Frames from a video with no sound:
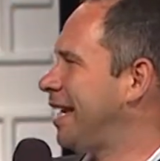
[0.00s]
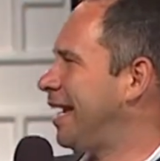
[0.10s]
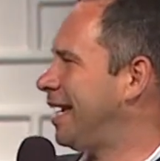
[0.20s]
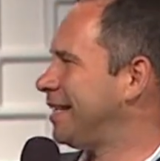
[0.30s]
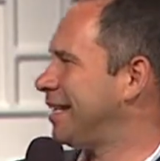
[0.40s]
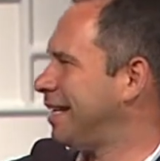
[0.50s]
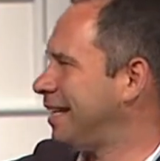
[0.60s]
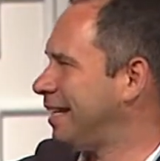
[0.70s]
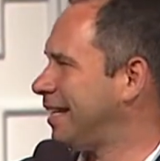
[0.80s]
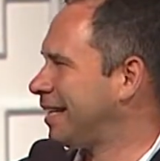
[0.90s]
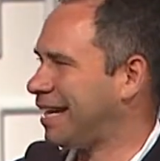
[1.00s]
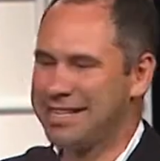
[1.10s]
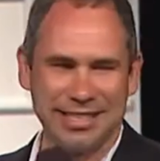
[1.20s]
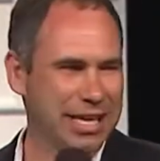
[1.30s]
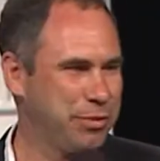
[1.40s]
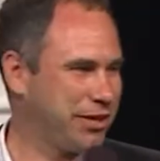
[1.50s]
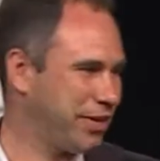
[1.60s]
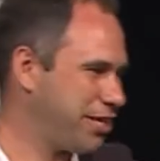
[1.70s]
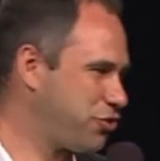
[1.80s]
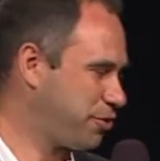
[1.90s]
and high dynamic
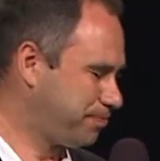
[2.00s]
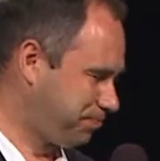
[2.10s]
range.